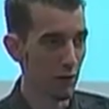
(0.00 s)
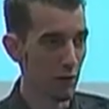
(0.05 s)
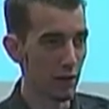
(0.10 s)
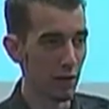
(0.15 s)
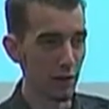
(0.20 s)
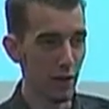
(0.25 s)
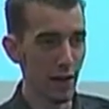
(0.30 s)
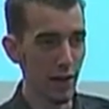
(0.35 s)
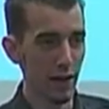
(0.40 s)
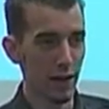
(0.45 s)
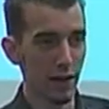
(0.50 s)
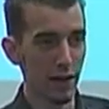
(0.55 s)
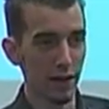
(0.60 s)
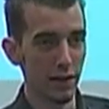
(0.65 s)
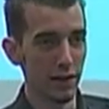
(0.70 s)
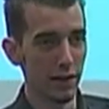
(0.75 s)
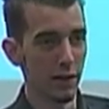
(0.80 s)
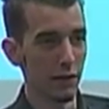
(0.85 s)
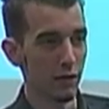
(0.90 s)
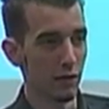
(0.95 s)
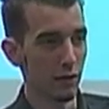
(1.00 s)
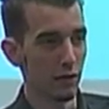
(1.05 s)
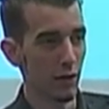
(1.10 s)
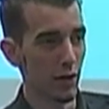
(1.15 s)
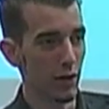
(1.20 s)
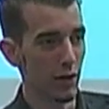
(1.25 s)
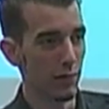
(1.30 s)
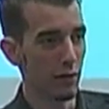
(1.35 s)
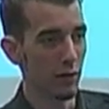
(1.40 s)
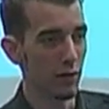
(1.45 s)
we've had an
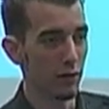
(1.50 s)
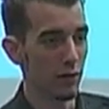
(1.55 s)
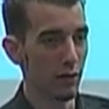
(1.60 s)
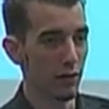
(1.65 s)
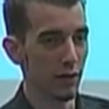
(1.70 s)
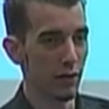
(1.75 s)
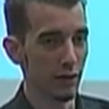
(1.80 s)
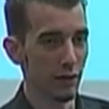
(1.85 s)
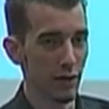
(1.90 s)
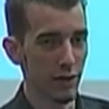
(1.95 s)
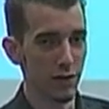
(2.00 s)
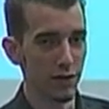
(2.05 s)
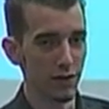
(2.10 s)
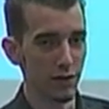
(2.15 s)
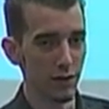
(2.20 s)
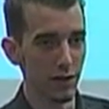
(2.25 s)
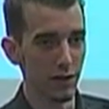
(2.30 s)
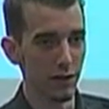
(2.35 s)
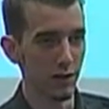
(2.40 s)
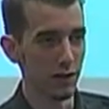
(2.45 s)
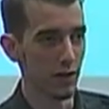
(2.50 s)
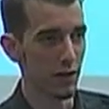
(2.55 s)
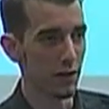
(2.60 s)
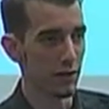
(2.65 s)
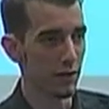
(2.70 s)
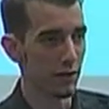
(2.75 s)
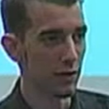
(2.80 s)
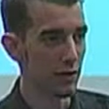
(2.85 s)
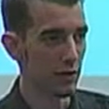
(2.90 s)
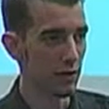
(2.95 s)
incredible legislative
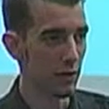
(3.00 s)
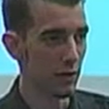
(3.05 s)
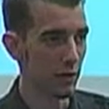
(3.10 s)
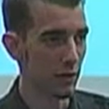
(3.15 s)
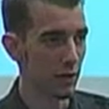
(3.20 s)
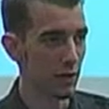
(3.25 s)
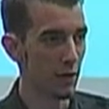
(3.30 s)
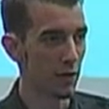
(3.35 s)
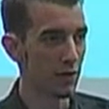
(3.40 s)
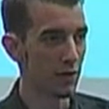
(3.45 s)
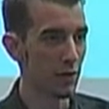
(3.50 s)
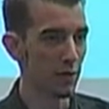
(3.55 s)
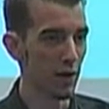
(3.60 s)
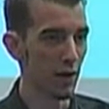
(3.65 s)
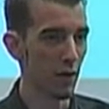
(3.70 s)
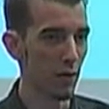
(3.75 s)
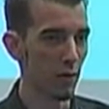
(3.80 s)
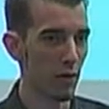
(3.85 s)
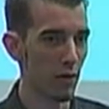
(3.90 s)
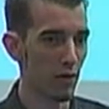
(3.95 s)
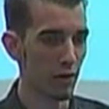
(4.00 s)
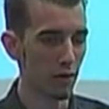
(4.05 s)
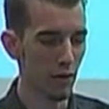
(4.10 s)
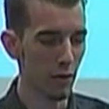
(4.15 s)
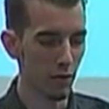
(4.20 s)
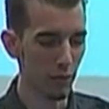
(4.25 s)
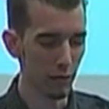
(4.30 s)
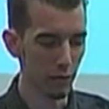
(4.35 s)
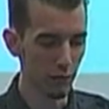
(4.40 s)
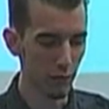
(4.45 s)
cycle this year when it comes to marijuana
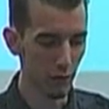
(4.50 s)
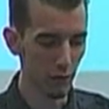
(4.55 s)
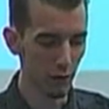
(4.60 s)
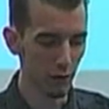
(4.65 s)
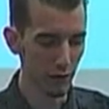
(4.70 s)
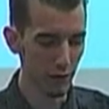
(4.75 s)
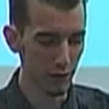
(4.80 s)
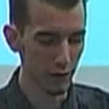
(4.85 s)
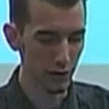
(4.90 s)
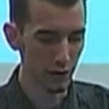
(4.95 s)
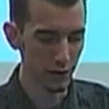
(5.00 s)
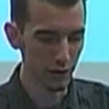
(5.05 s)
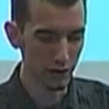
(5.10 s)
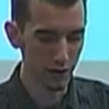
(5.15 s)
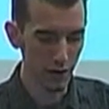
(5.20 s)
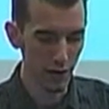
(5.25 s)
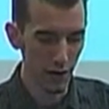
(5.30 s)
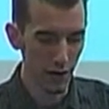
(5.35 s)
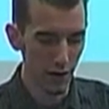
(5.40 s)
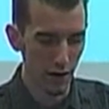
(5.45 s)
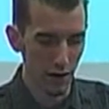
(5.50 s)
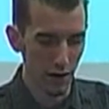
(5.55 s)
law reform bills.